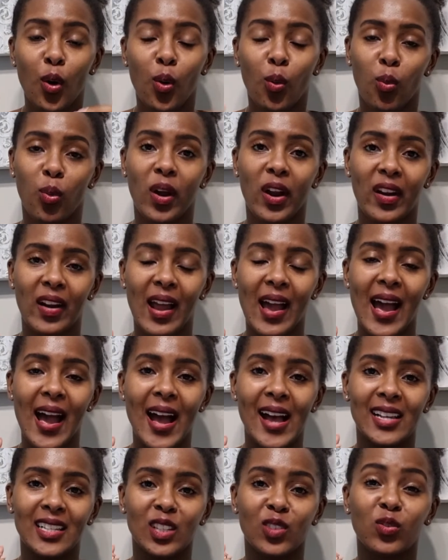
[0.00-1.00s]

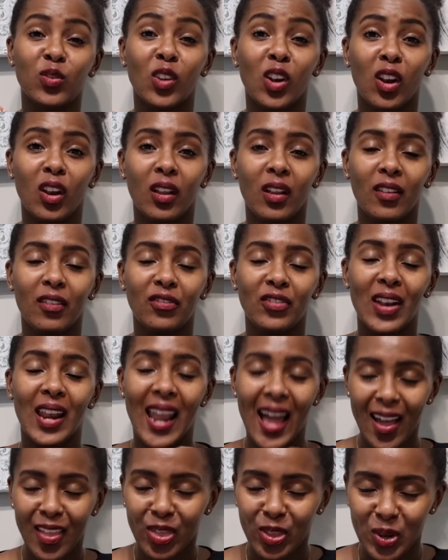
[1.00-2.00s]
whereas
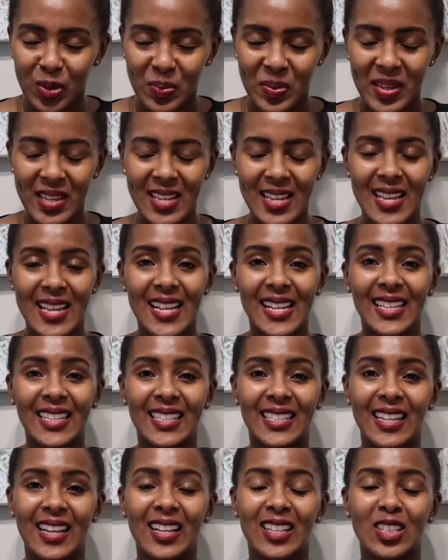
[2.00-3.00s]
philanthropy
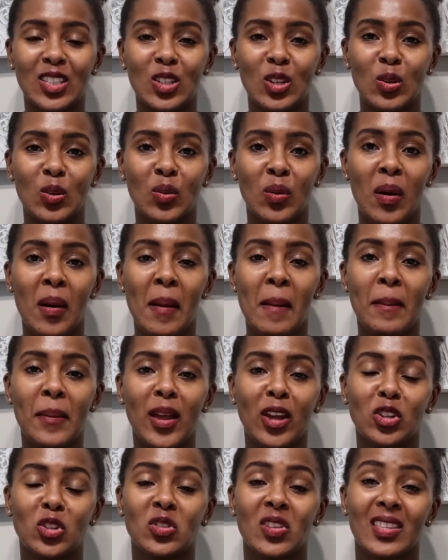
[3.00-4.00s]
seeks to
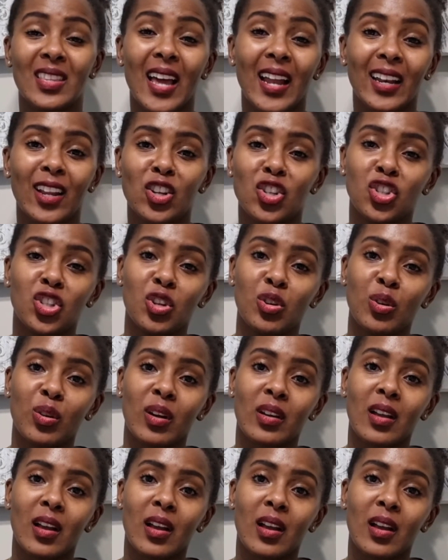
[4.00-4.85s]
make sure that that issue